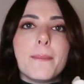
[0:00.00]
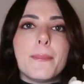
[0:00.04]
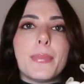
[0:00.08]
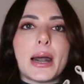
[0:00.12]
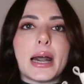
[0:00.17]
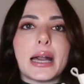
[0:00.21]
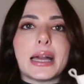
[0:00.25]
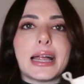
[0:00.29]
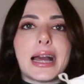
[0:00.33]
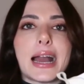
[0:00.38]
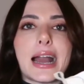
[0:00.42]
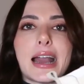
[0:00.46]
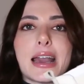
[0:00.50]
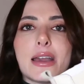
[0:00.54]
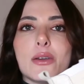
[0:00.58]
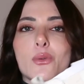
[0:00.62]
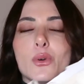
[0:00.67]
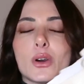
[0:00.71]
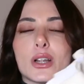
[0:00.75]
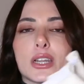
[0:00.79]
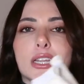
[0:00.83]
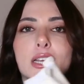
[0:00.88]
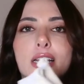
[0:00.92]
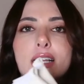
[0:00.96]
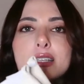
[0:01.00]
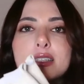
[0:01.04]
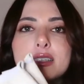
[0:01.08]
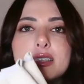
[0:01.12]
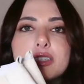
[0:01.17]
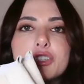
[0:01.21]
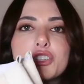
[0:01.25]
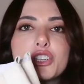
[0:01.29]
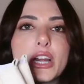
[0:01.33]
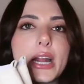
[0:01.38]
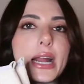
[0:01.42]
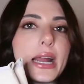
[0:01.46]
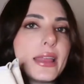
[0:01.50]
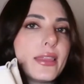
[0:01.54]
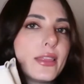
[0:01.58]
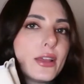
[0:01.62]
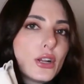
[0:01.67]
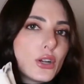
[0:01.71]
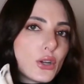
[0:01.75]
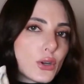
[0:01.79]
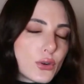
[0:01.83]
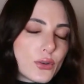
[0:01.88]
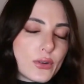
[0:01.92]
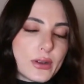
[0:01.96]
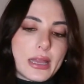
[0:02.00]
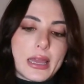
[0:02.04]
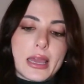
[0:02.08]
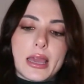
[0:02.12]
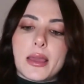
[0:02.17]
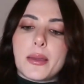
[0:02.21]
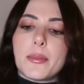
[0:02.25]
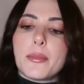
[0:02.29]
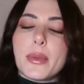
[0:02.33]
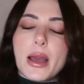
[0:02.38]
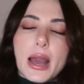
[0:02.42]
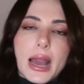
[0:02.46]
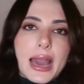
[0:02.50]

but I wanted to try the cream.